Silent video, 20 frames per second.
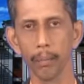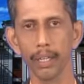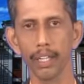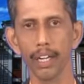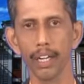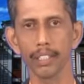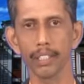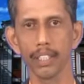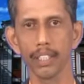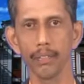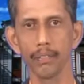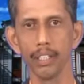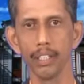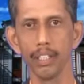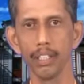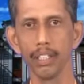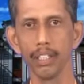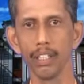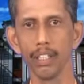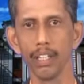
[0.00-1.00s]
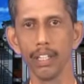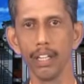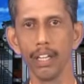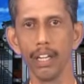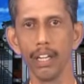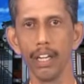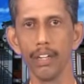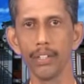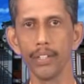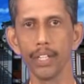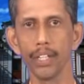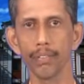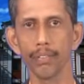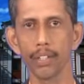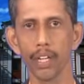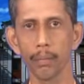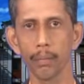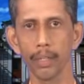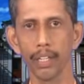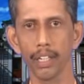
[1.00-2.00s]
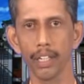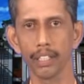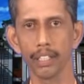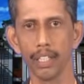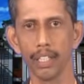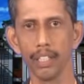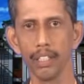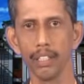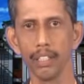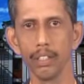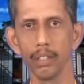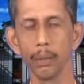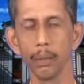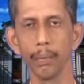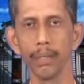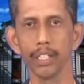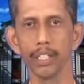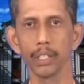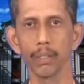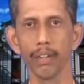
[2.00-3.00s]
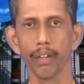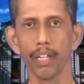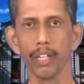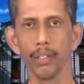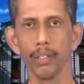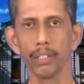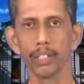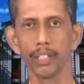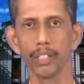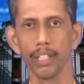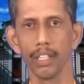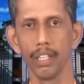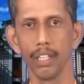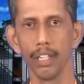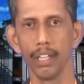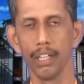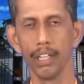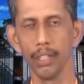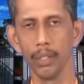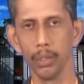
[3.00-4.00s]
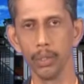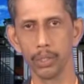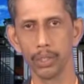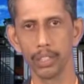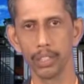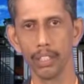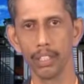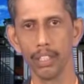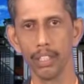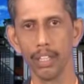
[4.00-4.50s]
because of the entry of carbon dioxide, the pH value is reduced.